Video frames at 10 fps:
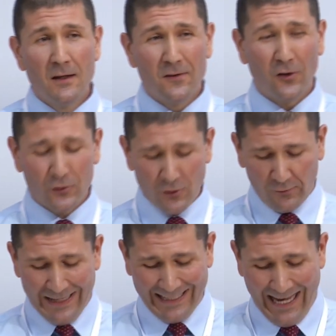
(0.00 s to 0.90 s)
Soldiers
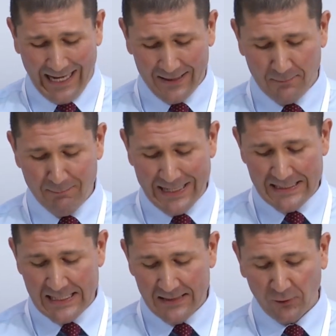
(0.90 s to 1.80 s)
like Adam may
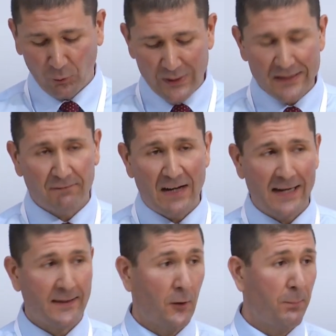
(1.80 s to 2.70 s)
need to
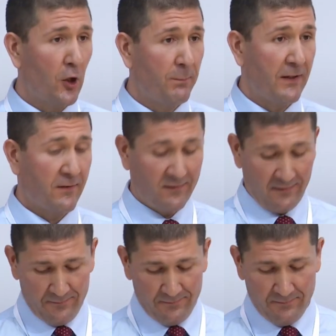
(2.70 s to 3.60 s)
redefine their purpose,
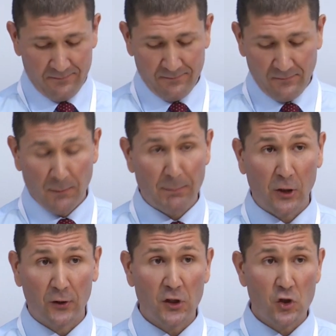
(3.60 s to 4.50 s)
to
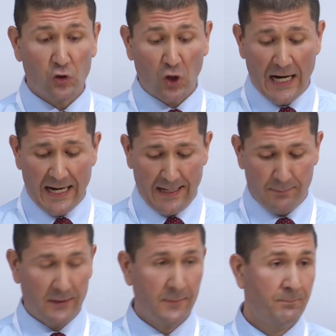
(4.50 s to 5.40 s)
build a new tribe,
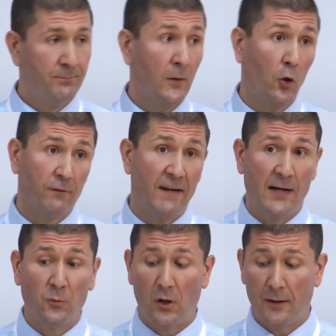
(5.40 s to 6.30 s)
or
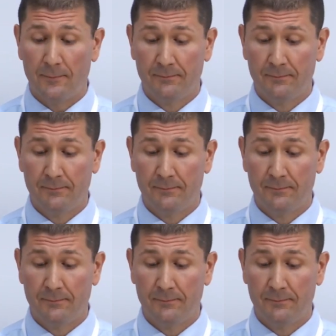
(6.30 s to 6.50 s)
find one.